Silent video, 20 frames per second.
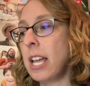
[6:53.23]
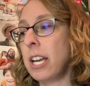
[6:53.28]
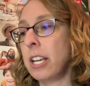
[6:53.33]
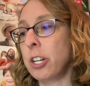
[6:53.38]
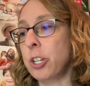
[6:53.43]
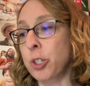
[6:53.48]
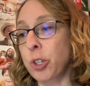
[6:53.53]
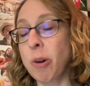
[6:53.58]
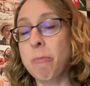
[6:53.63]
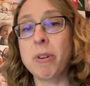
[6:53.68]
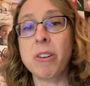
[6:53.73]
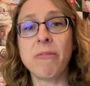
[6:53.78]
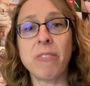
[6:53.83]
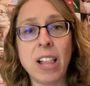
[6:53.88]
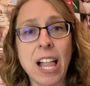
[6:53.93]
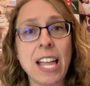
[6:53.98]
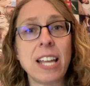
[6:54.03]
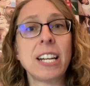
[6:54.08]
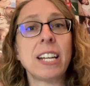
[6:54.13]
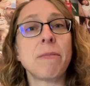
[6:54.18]
Discriminant
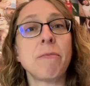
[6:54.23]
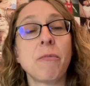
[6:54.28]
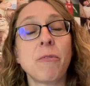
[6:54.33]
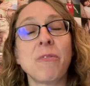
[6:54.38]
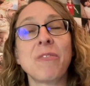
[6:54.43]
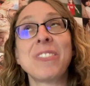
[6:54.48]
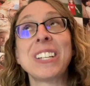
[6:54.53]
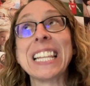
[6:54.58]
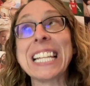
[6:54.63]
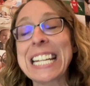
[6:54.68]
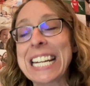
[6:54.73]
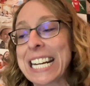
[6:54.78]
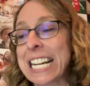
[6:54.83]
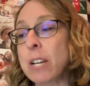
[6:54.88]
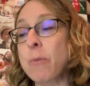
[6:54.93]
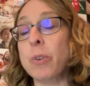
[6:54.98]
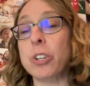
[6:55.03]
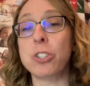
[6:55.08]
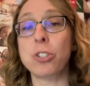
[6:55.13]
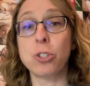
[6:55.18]
validity
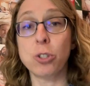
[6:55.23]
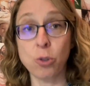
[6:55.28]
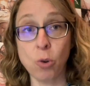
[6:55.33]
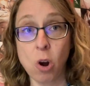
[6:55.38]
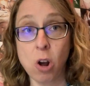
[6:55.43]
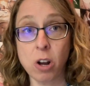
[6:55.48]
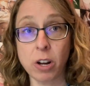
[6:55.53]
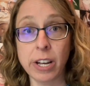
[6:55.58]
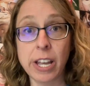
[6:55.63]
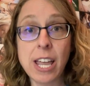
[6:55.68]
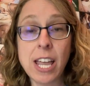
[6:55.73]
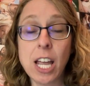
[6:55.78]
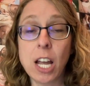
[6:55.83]
was strong.